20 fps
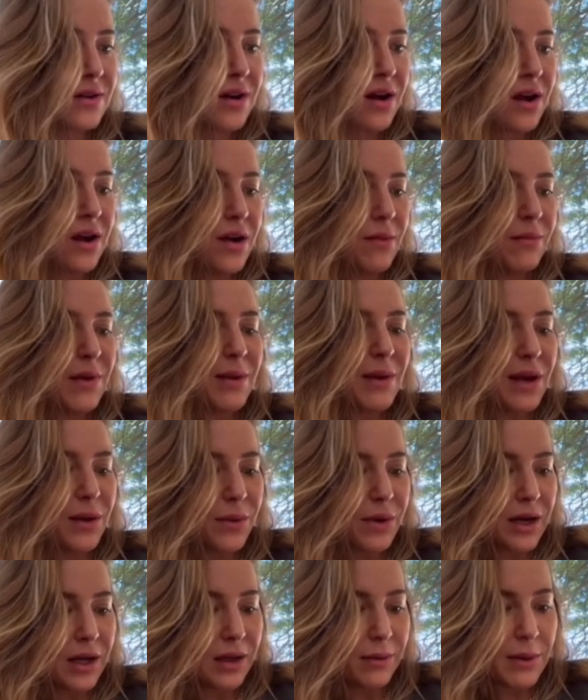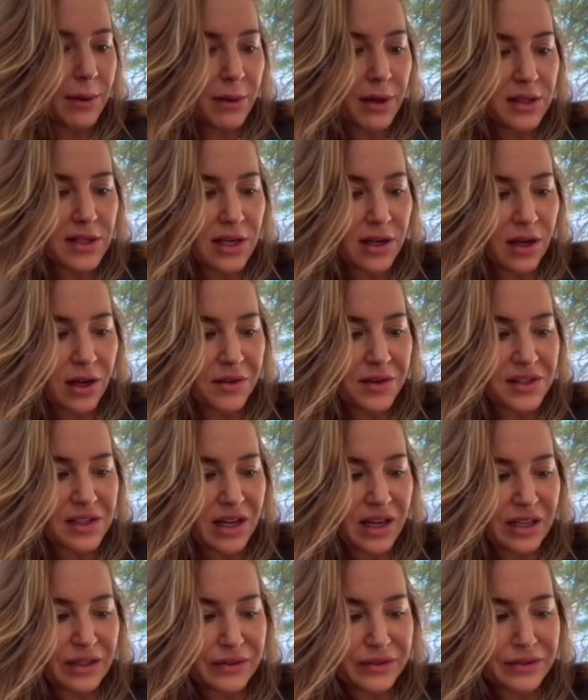Maybe I will. Maybe I'll take all this
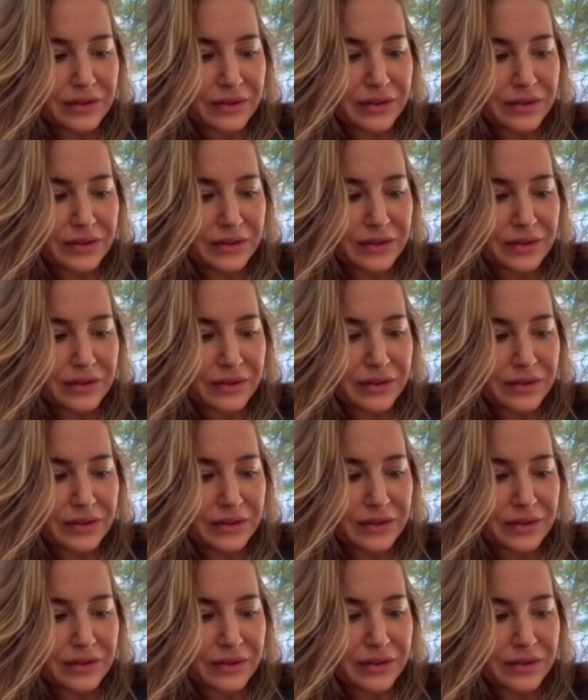off.